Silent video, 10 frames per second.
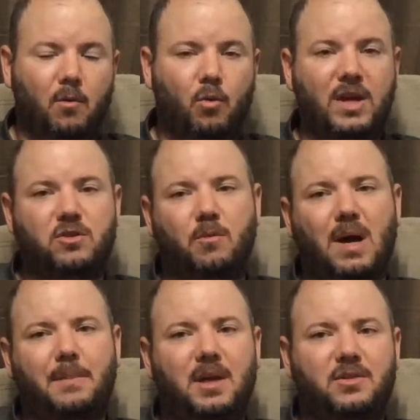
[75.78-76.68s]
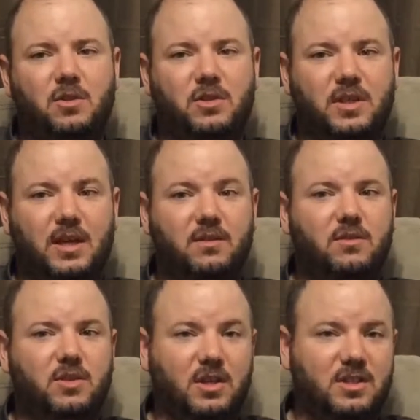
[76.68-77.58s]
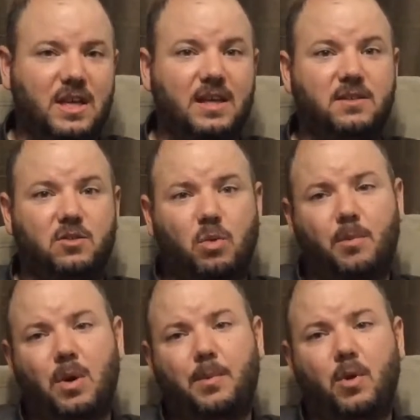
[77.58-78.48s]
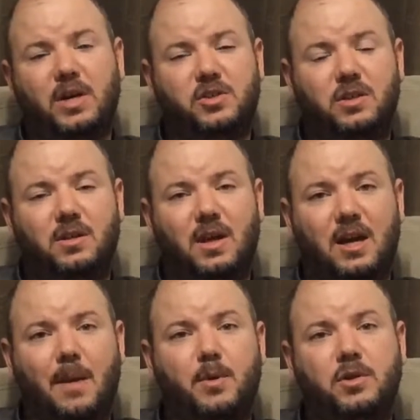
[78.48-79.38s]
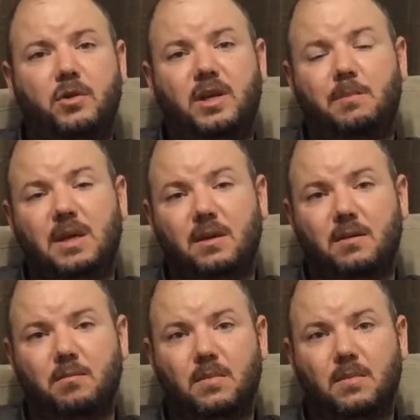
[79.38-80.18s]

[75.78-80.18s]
Racer Bobby Unser said, "Success is where preparation and opportunity meet."